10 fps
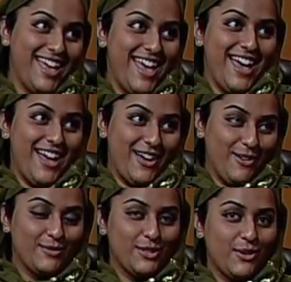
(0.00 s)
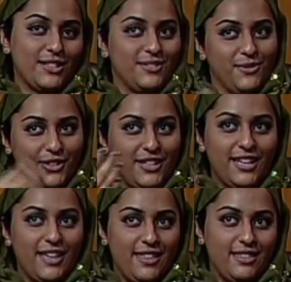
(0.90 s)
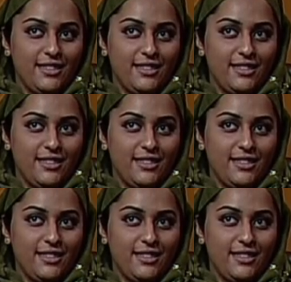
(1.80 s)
Absolutely. So it's really, I think